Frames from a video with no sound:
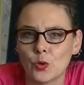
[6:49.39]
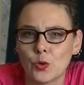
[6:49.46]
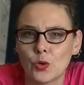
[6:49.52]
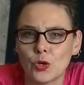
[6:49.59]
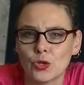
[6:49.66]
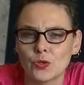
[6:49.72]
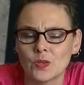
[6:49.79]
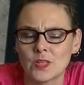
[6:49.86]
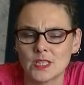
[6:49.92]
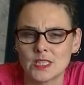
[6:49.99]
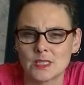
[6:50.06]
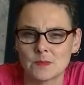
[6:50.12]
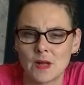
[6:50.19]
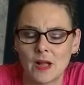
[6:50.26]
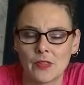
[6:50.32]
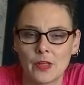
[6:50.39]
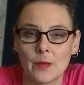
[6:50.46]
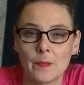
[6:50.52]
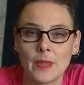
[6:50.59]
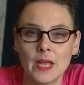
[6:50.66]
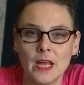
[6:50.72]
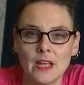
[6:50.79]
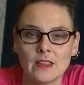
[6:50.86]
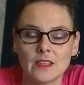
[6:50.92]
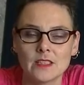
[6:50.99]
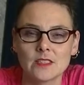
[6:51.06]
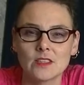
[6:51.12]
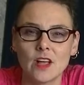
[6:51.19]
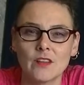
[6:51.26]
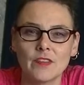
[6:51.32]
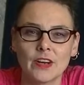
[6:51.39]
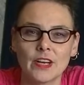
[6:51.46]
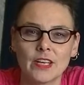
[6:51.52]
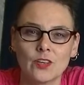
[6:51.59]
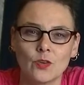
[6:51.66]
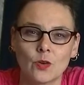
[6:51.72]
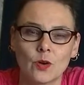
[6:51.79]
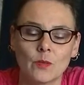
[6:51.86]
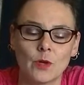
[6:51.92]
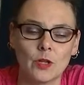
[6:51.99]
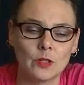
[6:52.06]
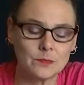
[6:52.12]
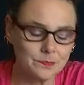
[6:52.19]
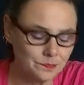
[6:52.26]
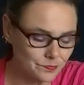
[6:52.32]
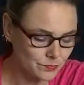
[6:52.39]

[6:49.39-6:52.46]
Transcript: or you can smell them. This is all very normal.